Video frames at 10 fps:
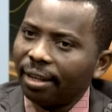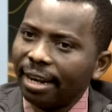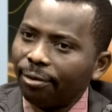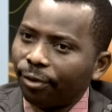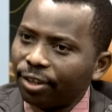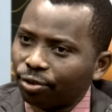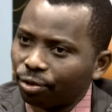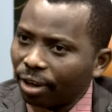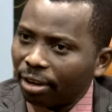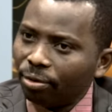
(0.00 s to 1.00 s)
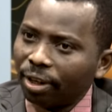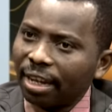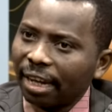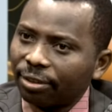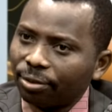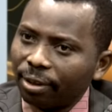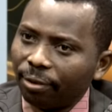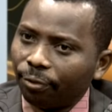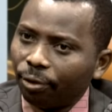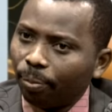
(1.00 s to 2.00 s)
Then in phase two, you're looking at a
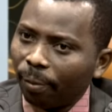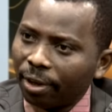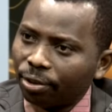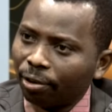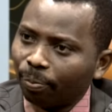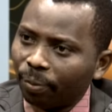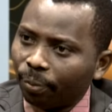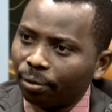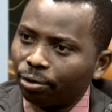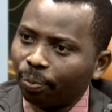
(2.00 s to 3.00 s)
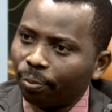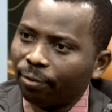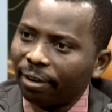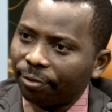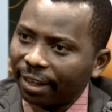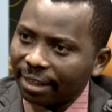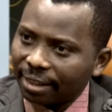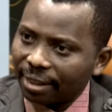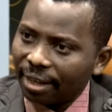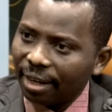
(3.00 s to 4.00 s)
few population of people to prove
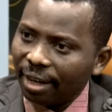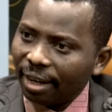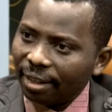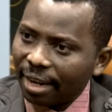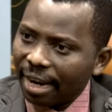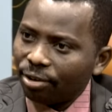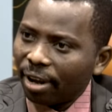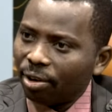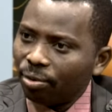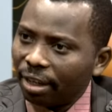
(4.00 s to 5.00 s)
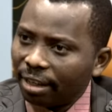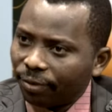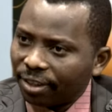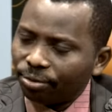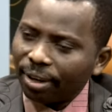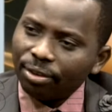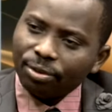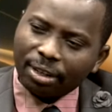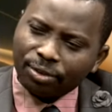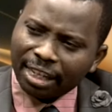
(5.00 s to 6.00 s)
efficacy. Then you're in phase three, you're
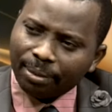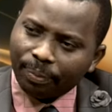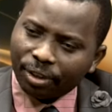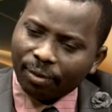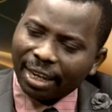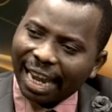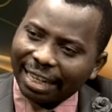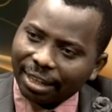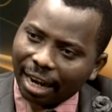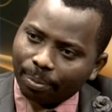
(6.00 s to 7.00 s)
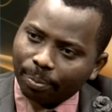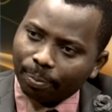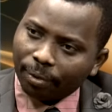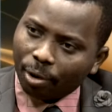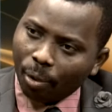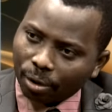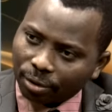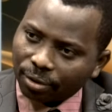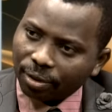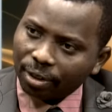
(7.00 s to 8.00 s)
using a bit of a larger
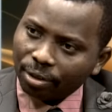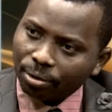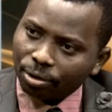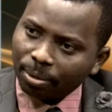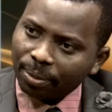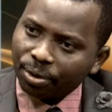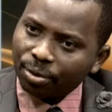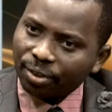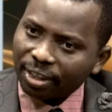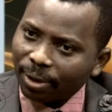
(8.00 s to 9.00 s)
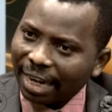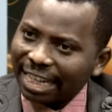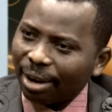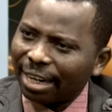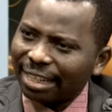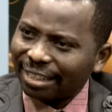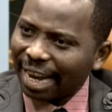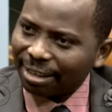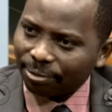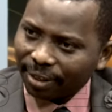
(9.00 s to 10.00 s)
cohort, you know, to be able to see whether there are other
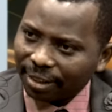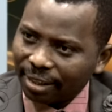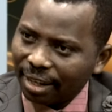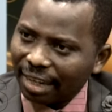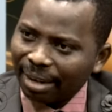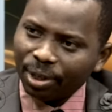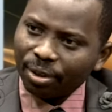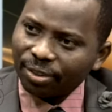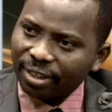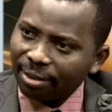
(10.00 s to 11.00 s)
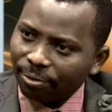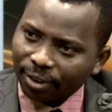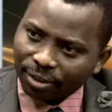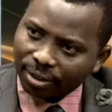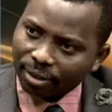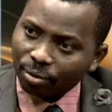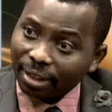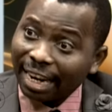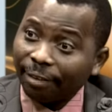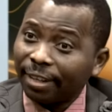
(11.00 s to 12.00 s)
side effects that you may not see in phase two.
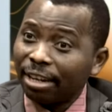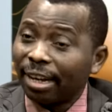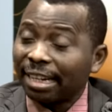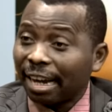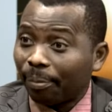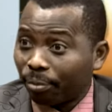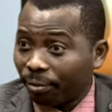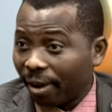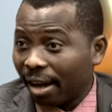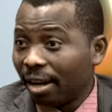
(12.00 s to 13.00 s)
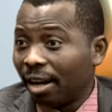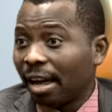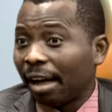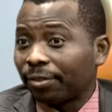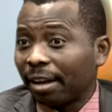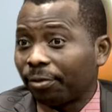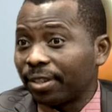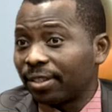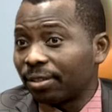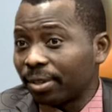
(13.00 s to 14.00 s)
Then after you get approval, after
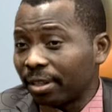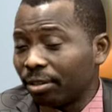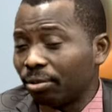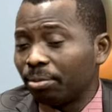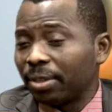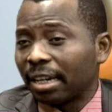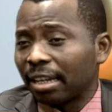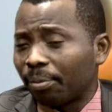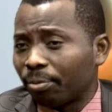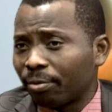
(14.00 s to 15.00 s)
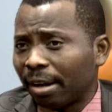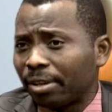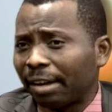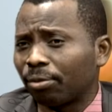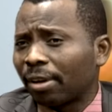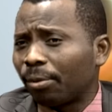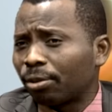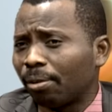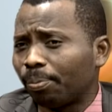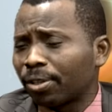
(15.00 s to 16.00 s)
phase three, you know, you may get approval. You have to look at what
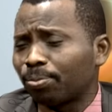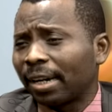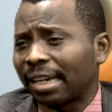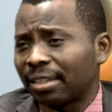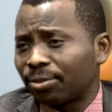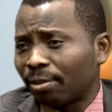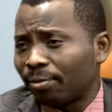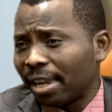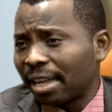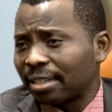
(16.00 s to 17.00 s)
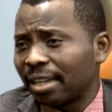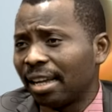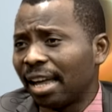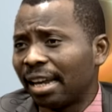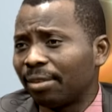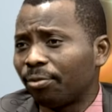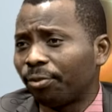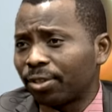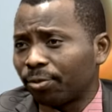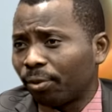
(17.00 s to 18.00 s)
we call post-marketing surveillance and even
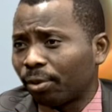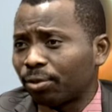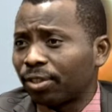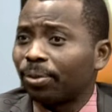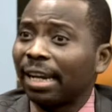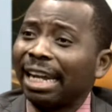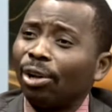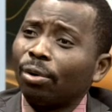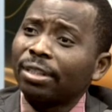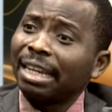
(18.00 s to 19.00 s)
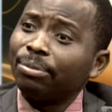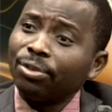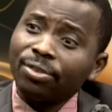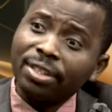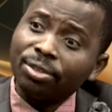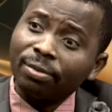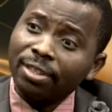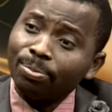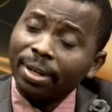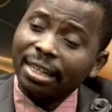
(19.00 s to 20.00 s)
phase four to see whether long-term usage of
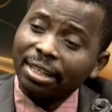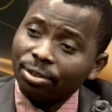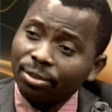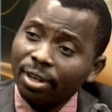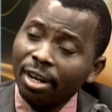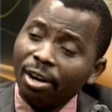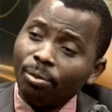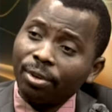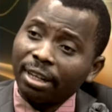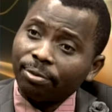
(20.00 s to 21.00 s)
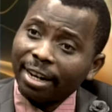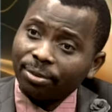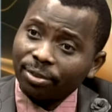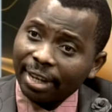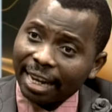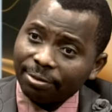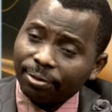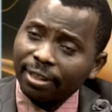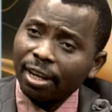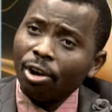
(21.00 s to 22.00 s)
these medications will give rise to side
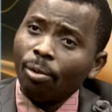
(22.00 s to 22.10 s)
effects.